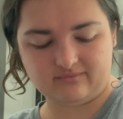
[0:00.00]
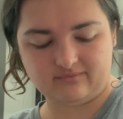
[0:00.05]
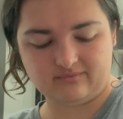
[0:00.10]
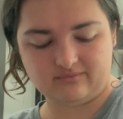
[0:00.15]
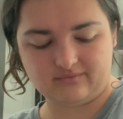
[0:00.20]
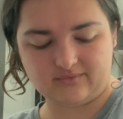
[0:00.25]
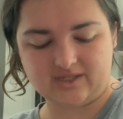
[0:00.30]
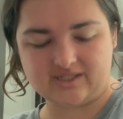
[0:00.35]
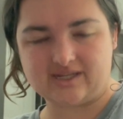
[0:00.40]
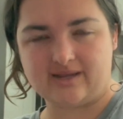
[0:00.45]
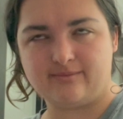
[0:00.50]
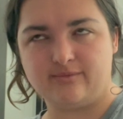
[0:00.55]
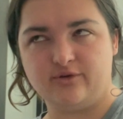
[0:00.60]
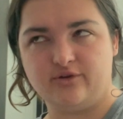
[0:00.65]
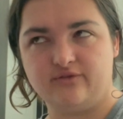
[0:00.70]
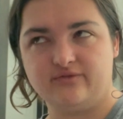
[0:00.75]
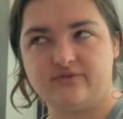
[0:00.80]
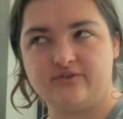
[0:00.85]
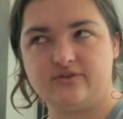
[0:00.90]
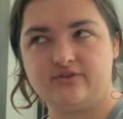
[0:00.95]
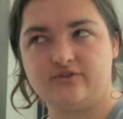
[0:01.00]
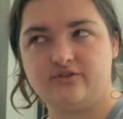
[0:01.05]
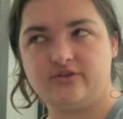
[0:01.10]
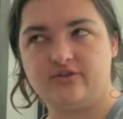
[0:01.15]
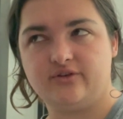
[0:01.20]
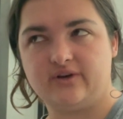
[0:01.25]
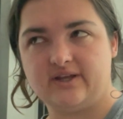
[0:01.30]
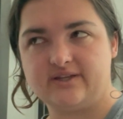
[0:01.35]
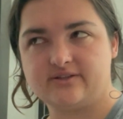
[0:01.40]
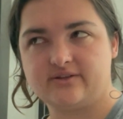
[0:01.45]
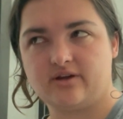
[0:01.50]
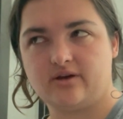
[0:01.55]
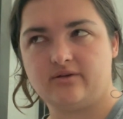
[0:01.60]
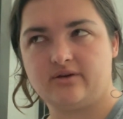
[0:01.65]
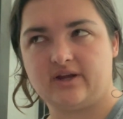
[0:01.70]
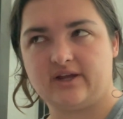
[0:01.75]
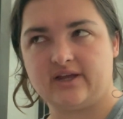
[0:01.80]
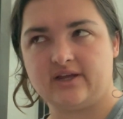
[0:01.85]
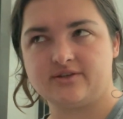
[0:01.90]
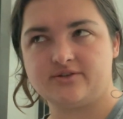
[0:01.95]
Because I moved 2 days ago,
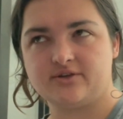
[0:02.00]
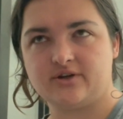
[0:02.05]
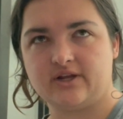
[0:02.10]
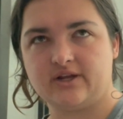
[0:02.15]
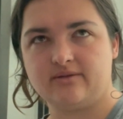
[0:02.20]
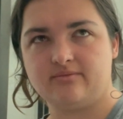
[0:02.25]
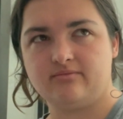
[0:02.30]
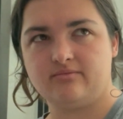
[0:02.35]
not yesterday.